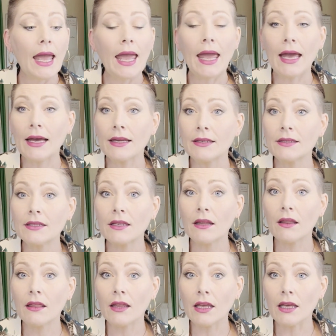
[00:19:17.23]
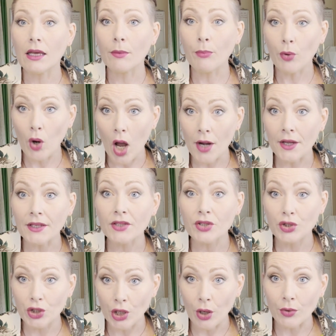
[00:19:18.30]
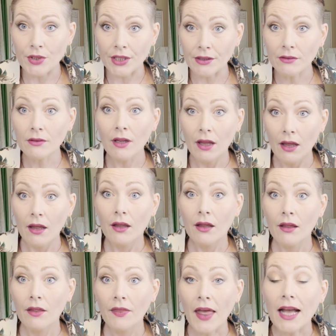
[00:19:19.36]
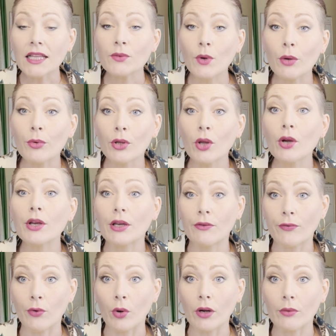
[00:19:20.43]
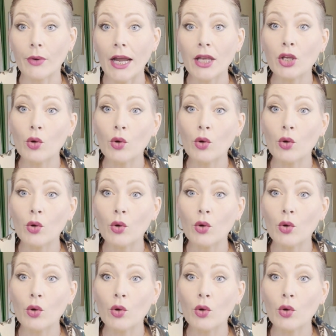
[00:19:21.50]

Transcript: and the products chosen, that's what we're looking for, right?